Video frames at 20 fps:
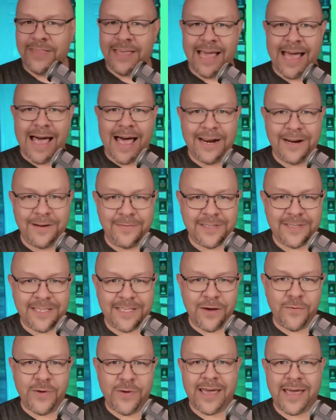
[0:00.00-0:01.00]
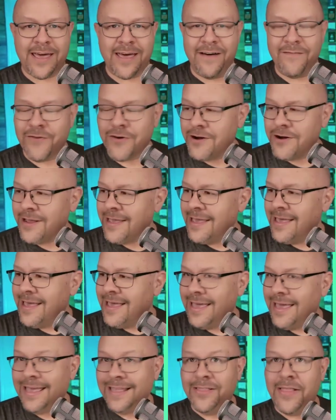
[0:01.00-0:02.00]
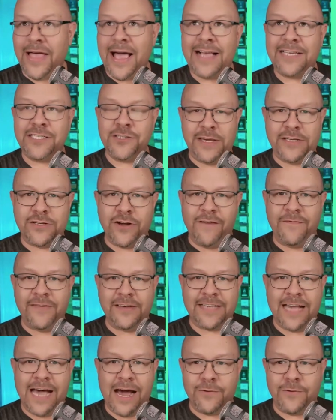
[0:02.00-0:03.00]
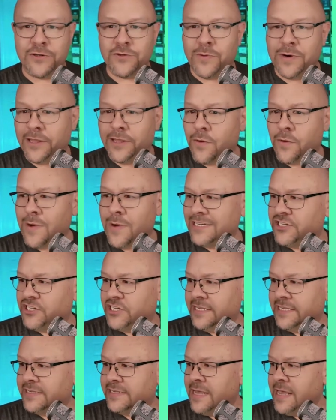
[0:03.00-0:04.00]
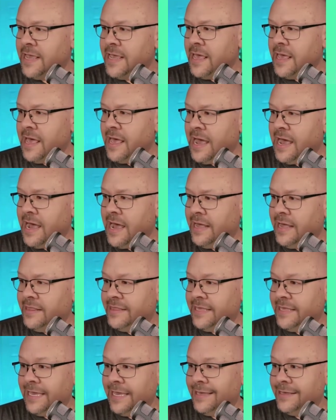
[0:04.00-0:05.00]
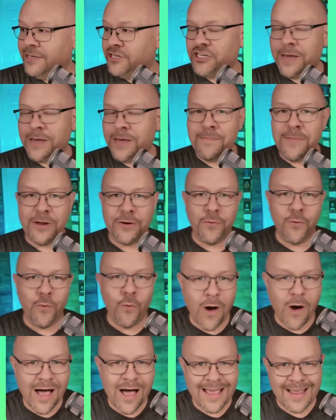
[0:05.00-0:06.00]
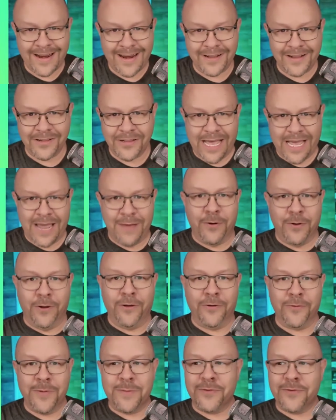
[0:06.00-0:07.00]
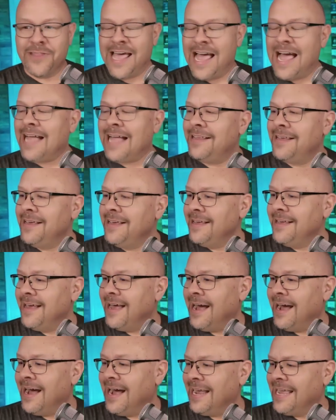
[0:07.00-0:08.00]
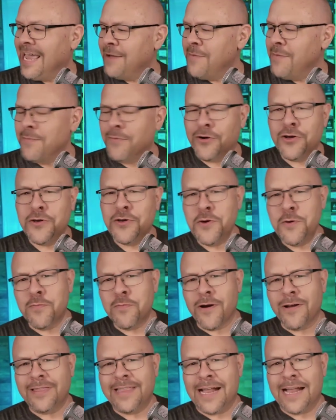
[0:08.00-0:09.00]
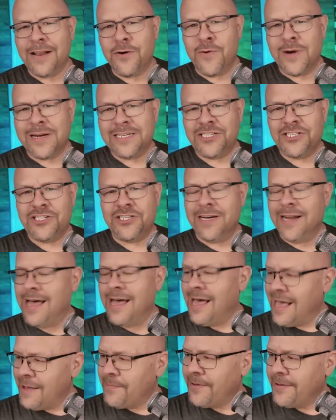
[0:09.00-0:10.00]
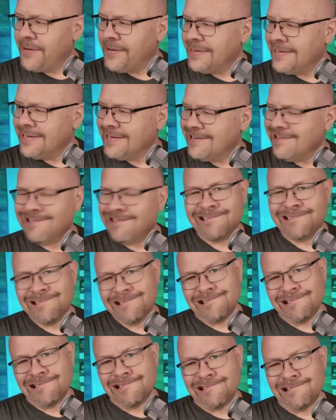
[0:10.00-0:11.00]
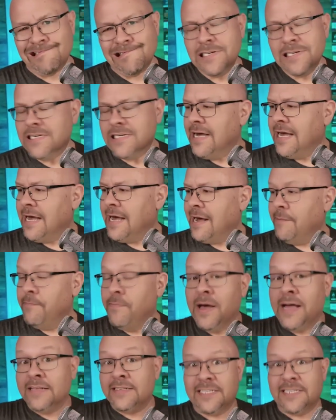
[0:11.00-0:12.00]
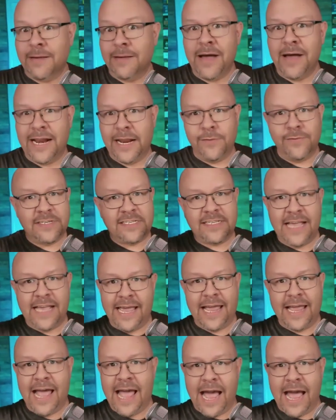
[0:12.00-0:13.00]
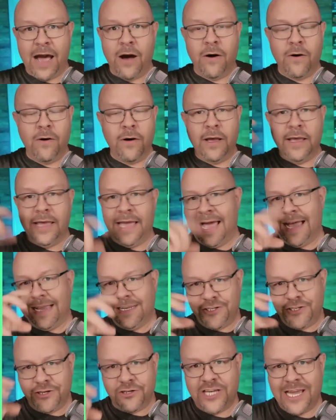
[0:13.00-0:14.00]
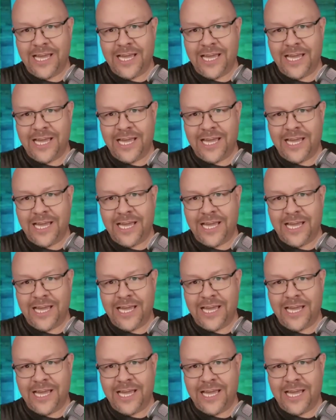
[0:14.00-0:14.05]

the items that we covered in last week's office hours, one of the questions, the shipment 1 label. Remember that? I can't remember who brought that question up, but somebody was saying how as you're